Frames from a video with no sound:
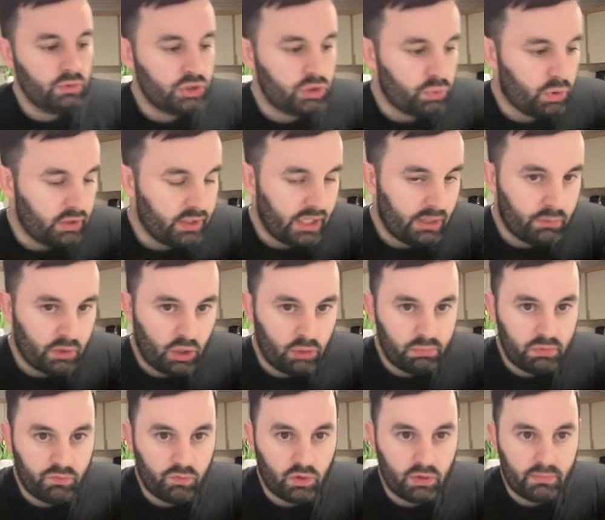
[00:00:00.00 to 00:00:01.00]
just wanted to get one out
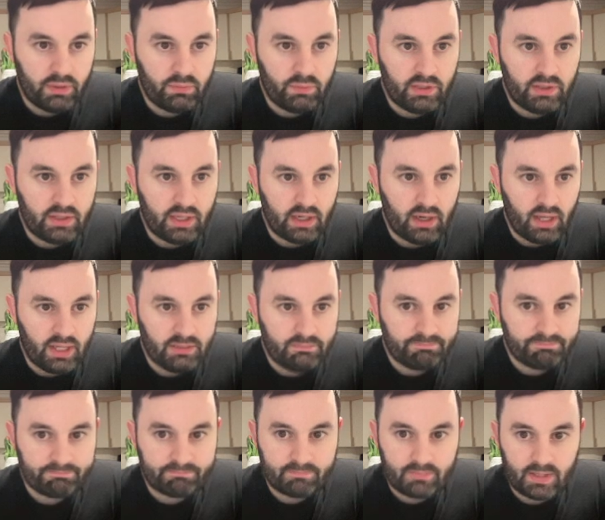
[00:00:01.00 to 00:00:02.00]
before the midweek deadline.
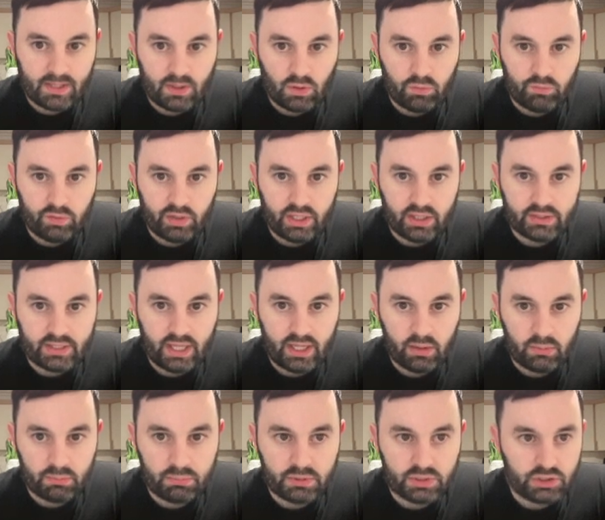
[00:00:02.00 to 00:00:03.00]
Hopefully it
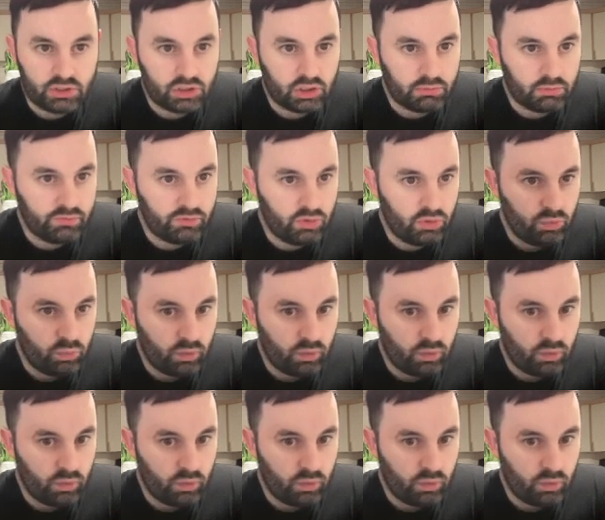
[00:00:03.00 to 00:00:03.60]
helped some of you